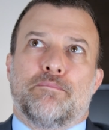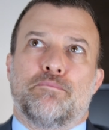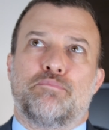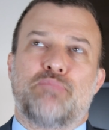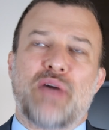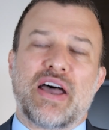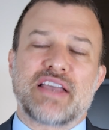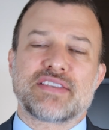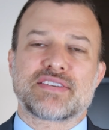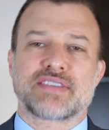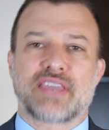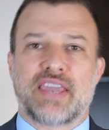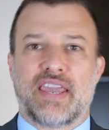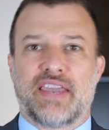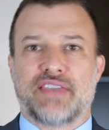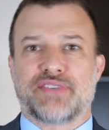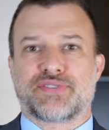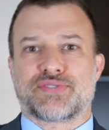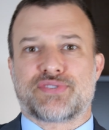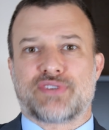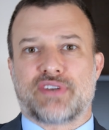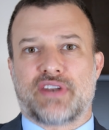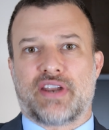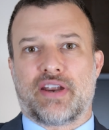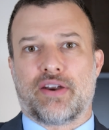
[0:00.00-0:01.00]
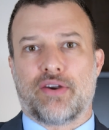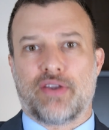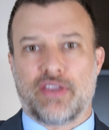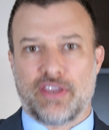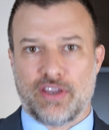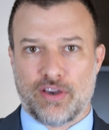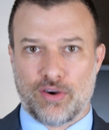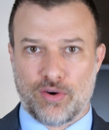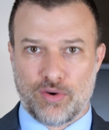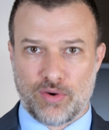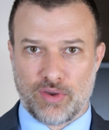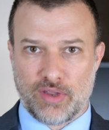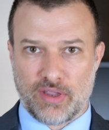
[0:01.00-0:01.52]
Best case
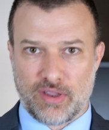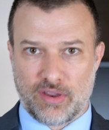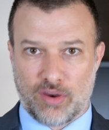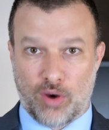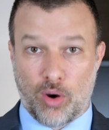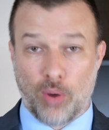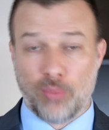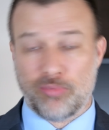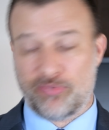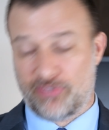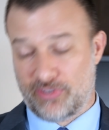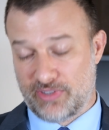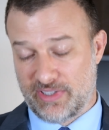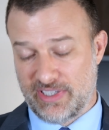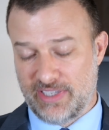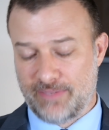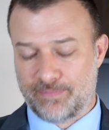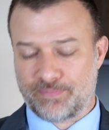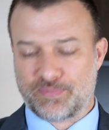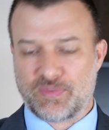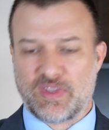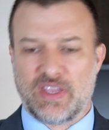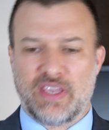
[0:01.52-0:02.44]
scenario, hopefully,